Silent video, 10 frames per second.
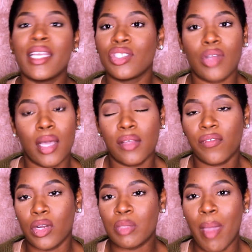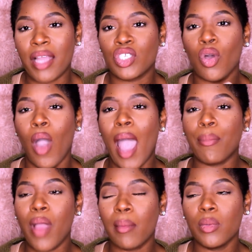and I didn't try the first batch,
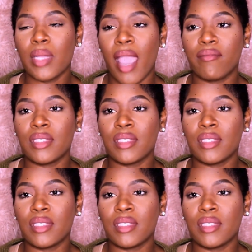so I probably